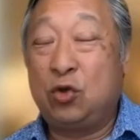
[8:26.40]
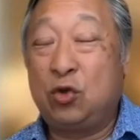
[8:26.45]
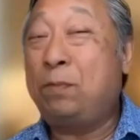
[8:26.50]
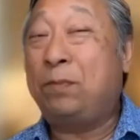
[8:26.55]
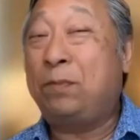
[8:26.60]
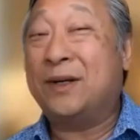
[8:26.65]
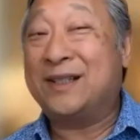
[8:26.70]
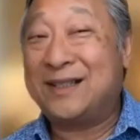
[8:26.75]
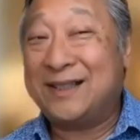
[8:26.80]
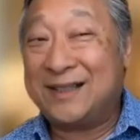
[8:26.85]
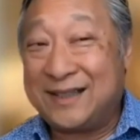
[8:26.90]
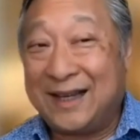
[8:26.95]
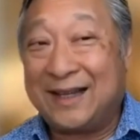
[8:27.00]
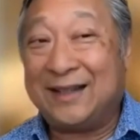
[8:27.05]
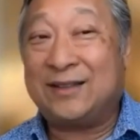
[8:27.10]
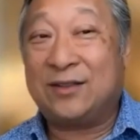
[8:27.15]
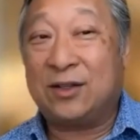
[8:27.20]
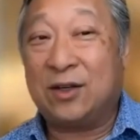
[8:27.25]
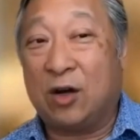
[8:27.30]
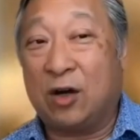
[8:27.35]

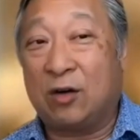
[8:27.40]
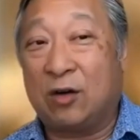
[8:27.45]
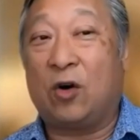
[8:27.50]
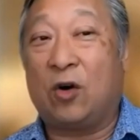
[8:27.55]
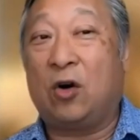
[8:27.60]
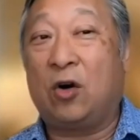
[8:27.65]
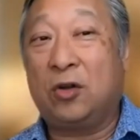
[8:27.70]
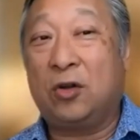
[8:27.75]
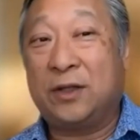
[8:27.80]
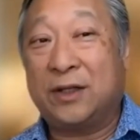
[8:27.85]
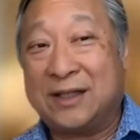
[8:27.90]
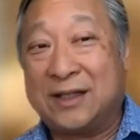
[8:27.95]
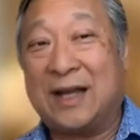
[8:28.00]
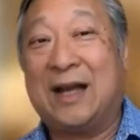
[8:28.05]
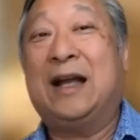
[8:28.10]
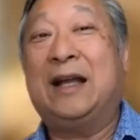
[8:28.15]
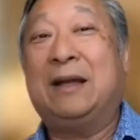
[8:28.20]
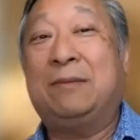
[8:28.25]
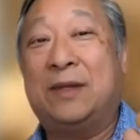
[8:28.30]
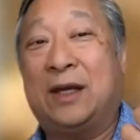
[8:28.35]
2% of all the
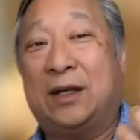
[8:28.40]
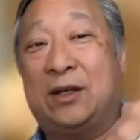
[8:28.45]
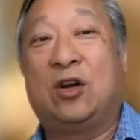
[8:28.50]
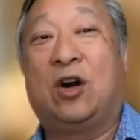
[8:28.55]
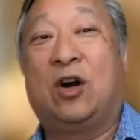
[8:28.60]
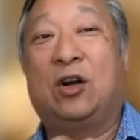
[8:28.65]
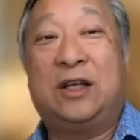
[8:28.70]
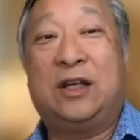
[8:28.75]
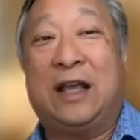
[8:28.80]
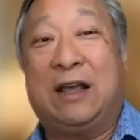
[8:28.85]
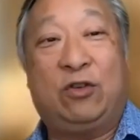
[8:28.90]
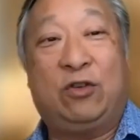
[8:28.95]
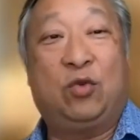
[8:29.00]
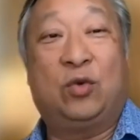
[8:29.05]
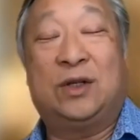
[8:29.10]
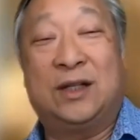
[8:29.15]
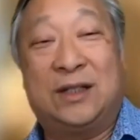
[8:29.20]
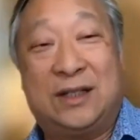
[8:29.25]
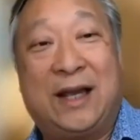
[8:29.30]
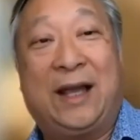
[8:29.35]
time that God gave
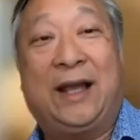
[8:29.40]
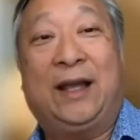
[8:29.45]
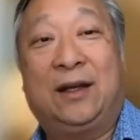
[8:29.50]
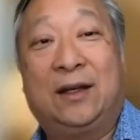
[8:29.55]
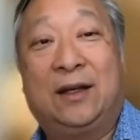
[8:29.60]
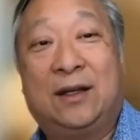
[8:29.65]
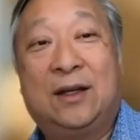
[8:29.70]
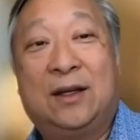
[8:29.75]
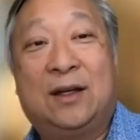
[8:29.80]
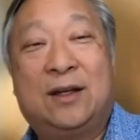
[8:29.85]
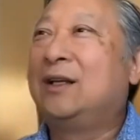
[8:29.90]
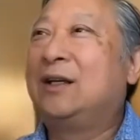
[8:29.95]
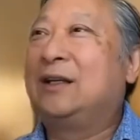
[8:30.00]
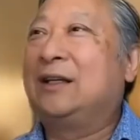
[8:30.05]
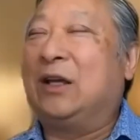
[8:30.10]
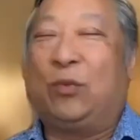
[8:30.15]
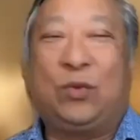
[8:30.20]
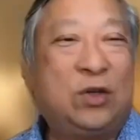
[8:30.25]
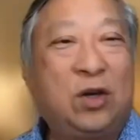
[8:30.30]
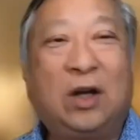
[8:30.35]
you in a day.
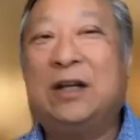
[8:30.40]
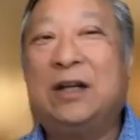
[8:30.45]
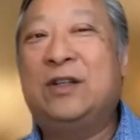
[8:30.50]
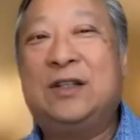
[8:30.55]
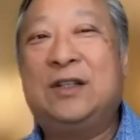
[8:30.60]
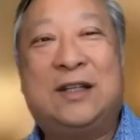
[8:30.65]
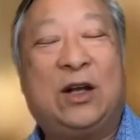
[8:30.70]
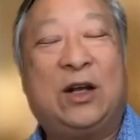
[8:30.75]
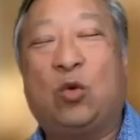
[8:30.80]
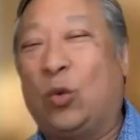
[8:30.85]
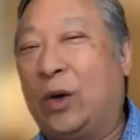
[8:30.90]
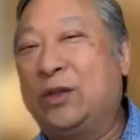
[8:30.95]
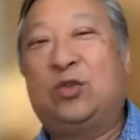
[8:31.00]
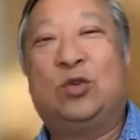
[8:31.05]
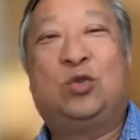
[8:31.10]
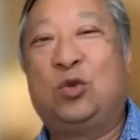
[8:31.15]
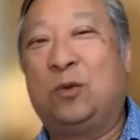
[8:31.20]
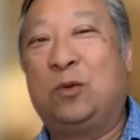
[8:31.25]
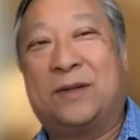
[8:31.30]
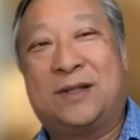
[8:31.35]
Can we not even take 1
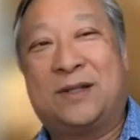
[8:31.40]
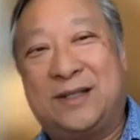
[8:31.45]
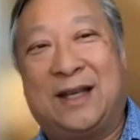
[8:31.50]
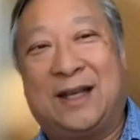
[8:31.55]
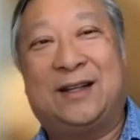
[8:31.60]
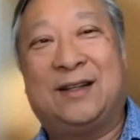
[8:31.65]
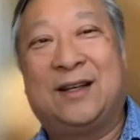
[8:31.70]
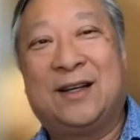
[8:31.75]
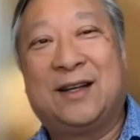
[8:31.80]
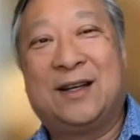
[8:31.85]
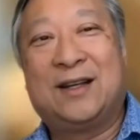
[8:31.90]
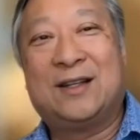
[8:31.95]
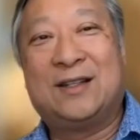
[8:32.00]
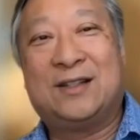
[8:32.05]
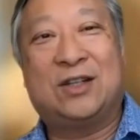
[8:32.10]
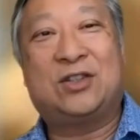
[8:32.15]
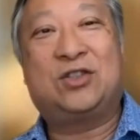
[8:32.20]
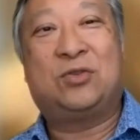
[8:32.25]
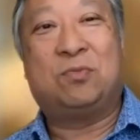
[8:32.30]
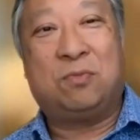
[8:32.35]
to 2%
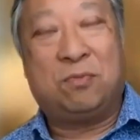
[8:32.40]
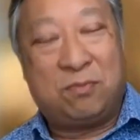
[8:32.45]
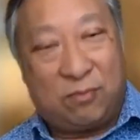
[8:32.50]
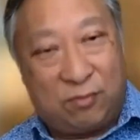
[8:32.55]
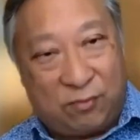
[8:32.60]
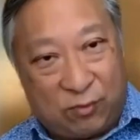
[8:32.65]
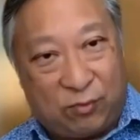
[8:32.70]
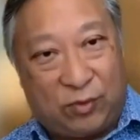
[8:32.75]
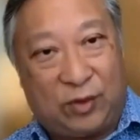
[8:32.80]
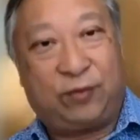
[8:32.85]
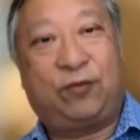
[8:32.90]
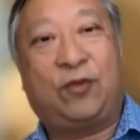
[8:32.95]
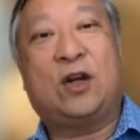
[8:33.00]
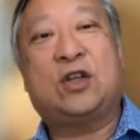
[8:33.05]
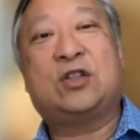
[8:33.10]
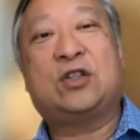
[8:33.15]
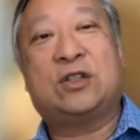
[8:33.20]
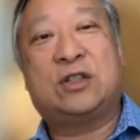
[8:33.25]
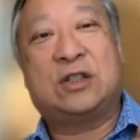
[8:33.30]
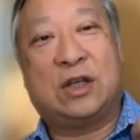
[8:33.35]
just to
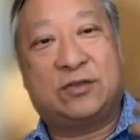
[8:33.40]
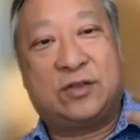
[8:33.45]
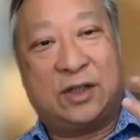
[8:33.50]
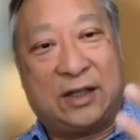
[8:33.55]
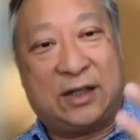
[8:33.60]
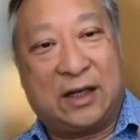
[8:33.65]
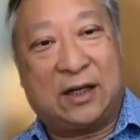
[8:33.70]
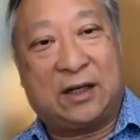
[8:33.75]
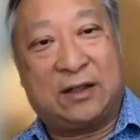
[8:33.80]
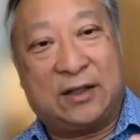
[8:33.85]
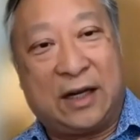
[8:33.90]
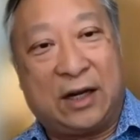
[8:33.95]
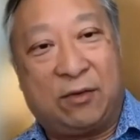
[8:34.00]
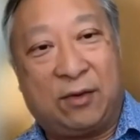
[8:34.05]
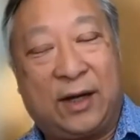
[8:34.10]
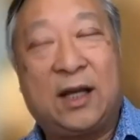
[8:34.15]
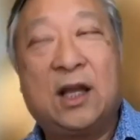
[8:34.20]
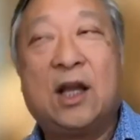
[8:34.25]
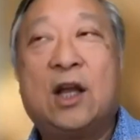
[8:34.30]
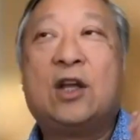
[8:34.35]
refresh ourselves and get our
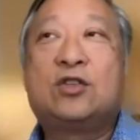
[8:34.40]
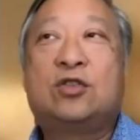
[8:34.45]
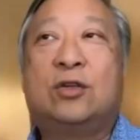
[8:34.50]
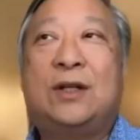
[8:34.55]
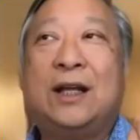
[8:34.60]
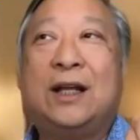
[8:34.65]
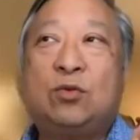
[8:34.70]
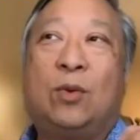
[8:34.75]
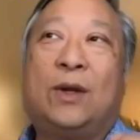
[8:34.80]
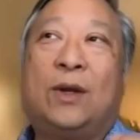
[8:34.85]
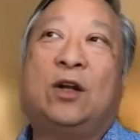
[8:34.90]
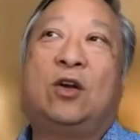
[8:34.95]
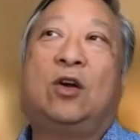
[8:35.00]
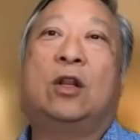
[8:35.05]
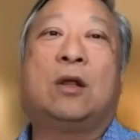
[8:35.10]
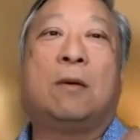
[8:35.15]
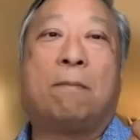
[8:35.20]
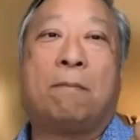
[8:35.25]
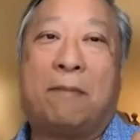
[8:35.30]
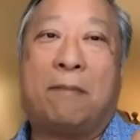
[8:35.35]
day right? So that's what I
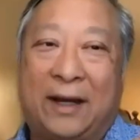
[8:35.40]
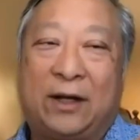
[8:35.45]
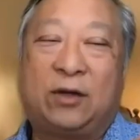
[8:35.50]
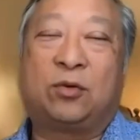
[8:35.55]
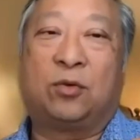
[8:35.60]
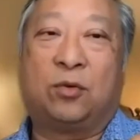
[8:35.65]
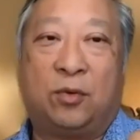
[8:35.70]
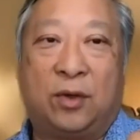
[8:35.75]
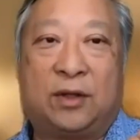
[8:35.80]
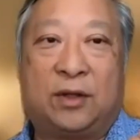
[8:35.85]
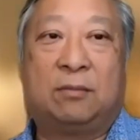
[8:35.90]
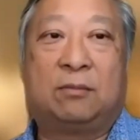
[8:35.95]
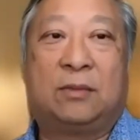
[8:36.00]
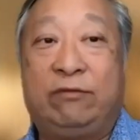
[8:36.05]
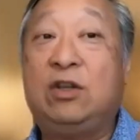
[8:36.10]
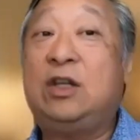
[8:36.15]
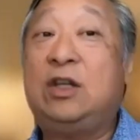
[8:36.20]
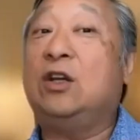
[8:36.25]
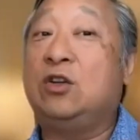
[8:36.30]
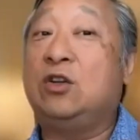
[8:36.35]
call a micro rhythm.
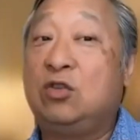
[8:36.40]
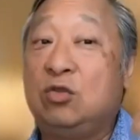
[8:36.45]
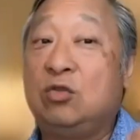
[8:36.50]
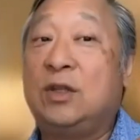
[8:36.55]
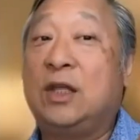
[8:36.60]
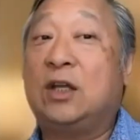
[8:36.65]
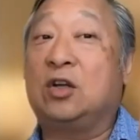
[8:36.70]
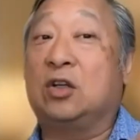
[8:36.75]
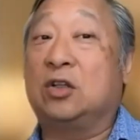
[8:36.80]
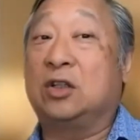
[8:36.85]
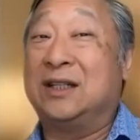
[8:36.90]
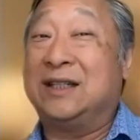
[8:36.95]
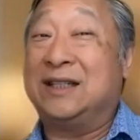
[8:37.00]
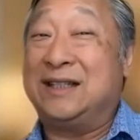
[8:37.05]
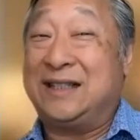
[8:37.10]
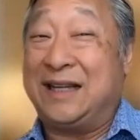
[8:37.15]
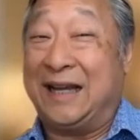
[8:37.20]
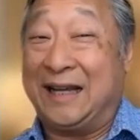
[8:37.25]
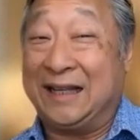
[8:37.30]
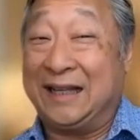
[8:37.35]
If you can do that on a
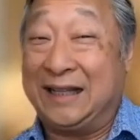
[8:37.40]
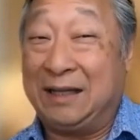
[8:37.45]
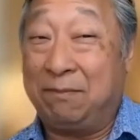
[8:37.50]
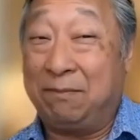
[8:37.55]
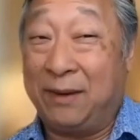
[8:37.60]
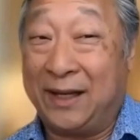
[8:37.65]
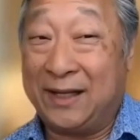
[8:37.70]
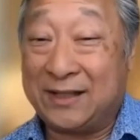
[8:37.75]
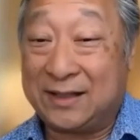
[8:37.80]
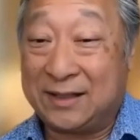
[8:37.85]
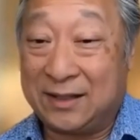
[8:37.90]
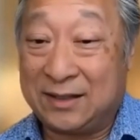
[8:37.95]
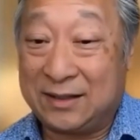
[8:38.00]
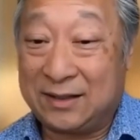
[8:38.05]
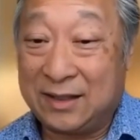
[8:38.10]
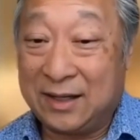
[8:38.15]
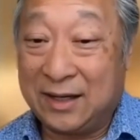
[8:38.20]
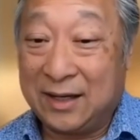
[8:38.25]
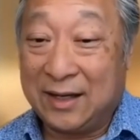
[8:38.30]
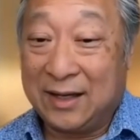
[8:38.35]
daily
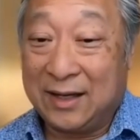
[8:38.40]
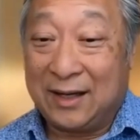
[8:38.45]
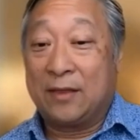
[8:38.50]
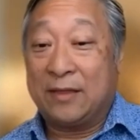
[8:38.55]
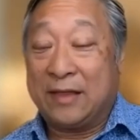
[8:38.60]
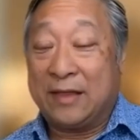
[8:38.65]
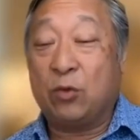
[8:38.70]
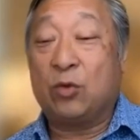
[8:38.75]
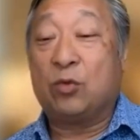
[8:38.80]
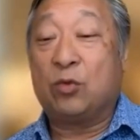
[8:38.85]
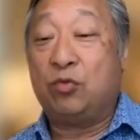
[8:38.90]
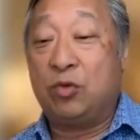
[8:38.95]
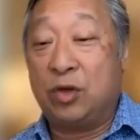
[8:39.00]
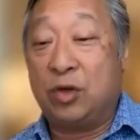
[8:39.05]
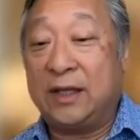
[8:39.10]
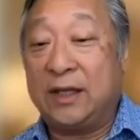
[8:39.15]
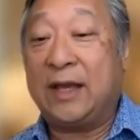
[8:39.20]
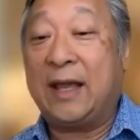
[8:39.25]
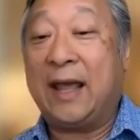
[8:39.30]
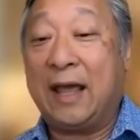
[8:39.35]
basis, that would
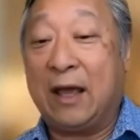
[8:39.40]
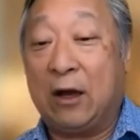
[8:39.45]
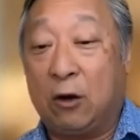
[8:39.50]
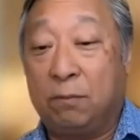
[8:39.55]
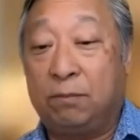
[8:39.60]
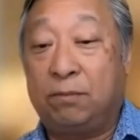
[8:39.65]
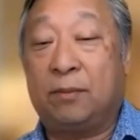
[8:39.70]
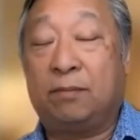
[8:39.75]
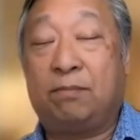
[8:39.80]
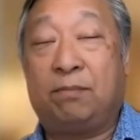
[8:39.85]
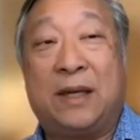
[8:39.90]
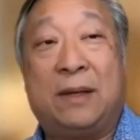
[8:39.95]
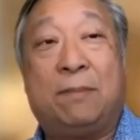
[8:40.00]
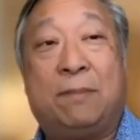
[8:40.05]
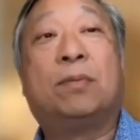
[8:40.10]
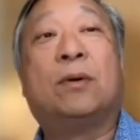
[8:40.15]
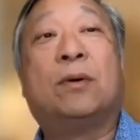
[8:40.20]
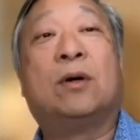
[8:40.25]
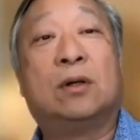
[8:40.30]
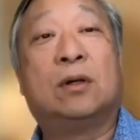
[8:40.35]
really help
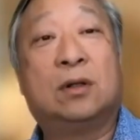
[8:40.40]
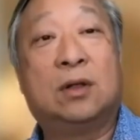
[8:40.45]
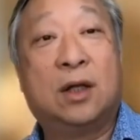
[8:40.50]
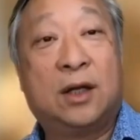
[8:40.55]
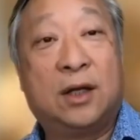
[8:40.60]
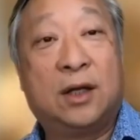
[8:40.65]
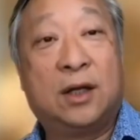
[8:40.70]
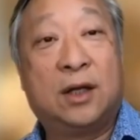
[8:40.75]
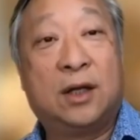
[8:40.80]
people